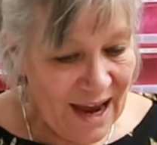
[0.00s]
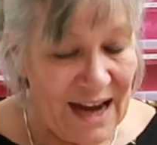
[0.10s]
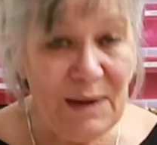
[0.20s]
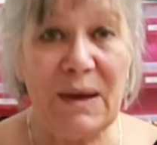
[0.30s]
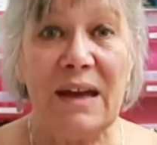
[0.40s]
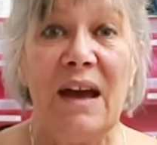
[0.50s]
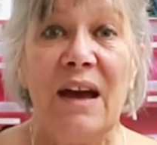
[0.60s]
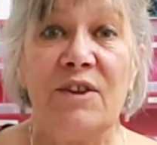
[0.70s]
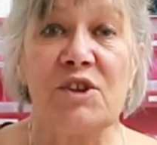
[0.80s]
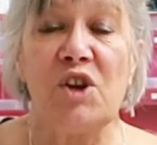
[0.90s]
Anyway,
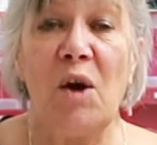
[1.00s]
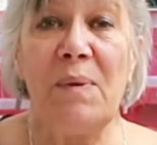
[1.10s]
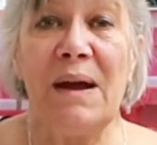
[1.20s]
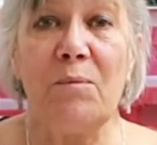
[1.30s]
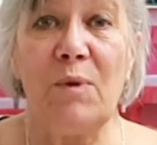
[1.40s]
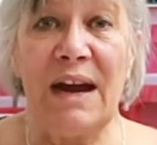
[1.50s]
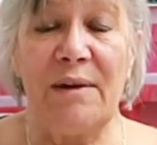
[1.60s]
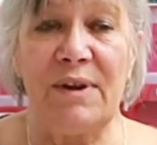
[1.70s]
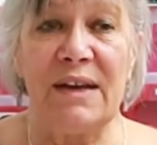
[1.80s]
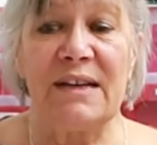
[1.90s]
the top I'm
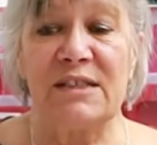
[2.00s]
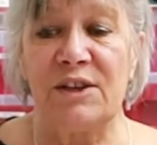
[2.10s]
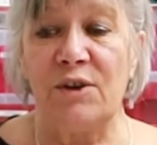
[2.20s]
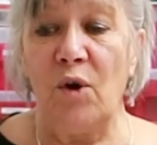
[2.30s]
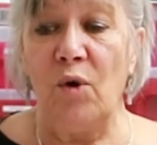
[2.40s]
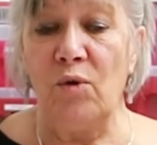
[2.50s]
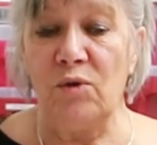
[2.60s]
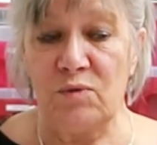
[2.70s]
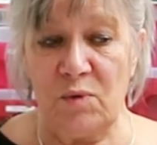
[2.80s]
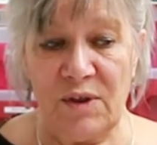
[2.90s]
wearing is an
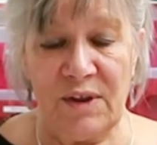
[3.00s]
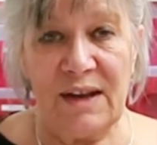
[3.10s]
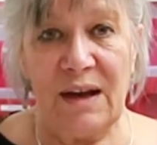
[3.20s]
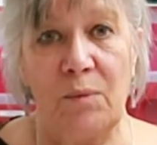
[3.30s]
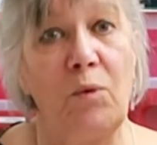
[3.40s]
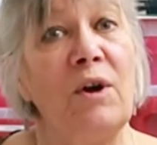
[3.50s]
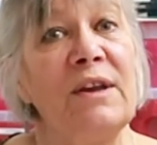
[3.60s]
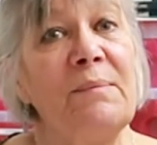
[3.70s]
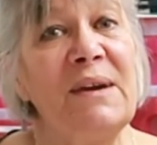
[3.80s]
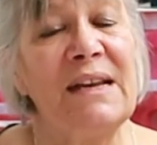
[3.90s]
old one
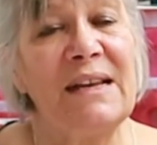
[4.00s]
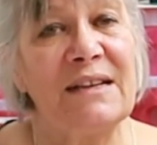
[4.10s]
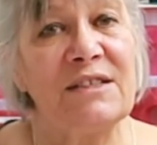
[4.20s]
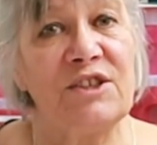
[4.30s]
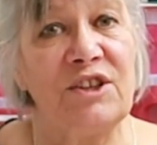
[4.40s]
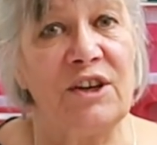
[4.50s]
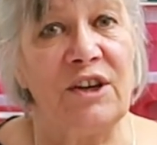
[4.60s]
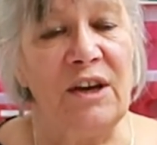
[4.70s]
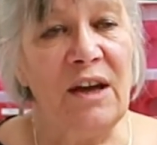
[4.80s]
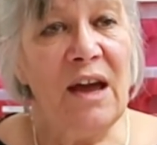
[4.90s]
I made last
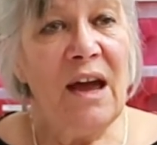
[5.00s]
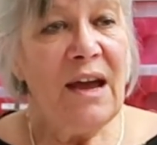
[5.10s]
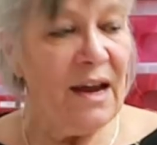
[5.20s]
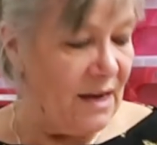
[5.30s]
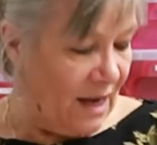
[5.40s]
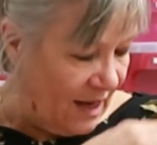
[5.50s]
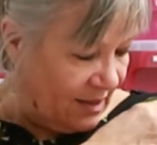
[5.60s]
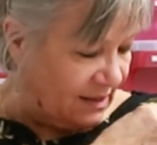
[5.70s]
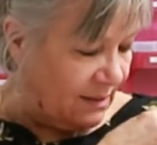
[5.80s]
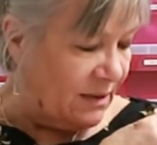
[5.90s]
year. It
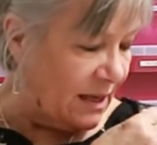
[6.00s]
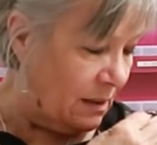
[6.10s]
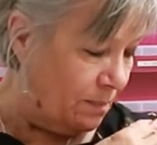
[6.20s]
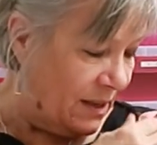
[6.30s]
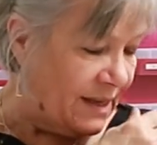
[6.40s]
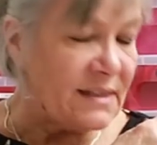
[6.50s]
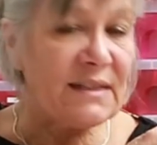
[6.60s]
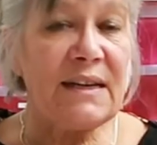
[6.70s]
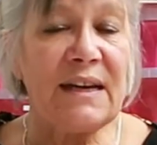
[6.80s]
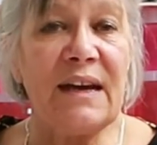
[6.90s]
has some little
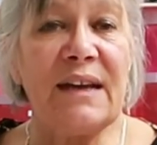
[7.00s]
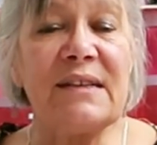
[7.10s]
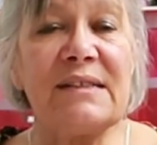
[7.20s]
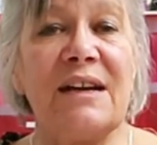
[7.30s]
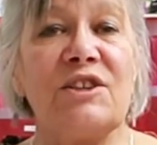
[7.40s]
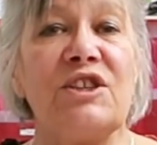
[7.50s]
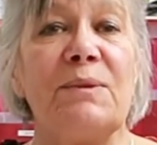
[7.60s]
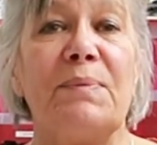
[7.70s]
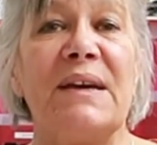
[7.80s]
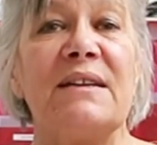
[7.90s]
pleats here, and it's
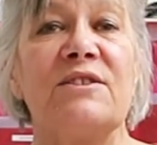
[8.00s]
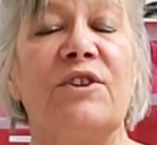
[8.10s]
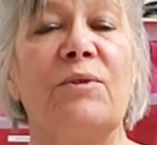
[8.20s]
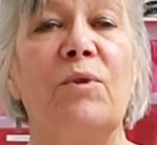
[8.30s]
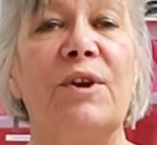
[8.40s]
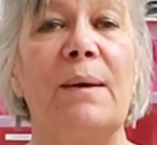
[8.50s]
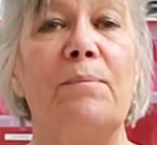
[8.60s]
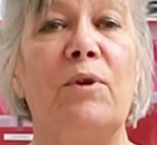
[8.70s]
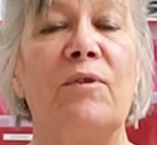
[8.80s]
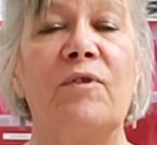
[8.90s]
actually based on a one I
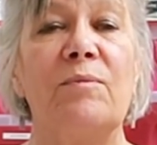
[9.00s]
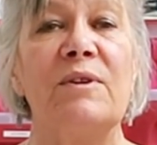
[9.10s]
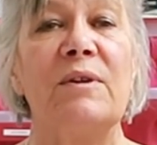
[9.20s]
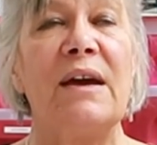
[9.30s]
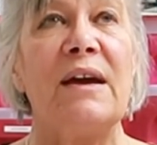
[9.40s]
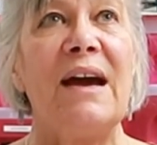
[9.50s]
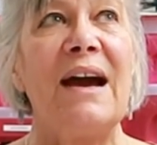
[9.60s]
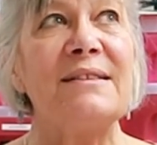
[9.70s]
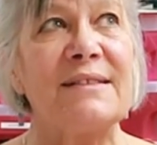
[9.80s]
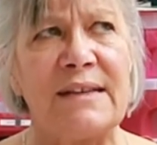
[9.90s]
bought from the
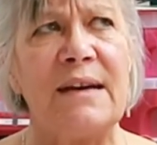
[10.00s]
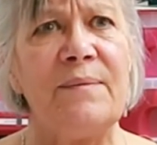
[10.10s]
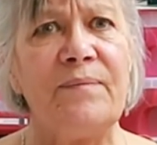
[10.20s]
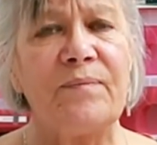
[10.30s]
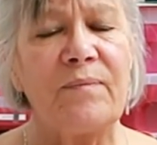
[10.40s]
Asda,